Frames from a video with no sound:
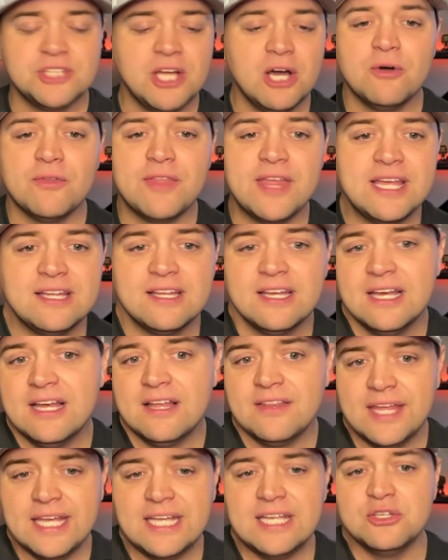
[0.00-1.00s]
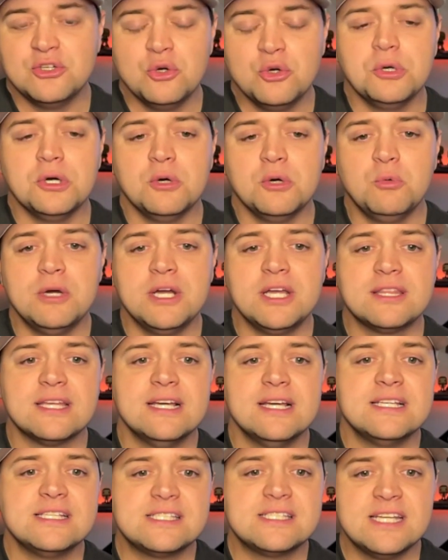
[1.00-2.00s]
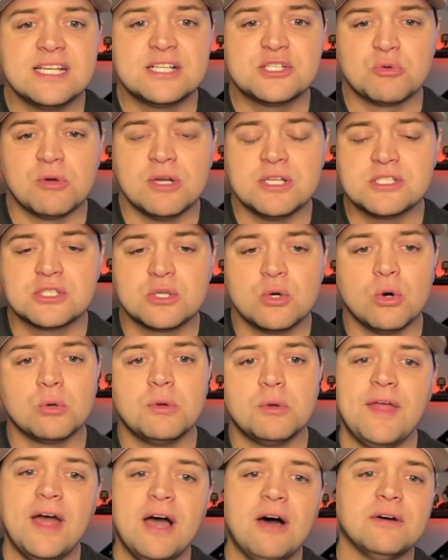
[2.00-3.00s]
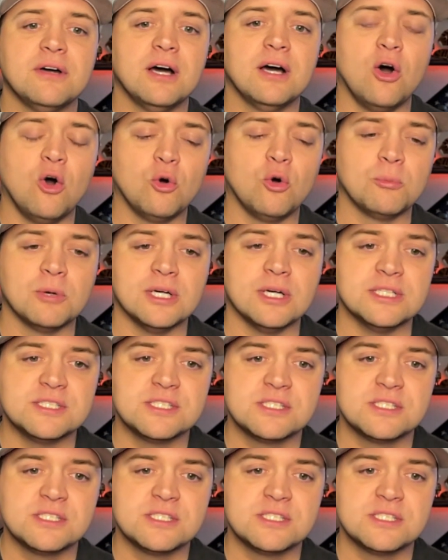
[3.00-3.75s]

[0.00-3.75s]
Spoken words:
No, they can do it with 6 runs scored without a home run.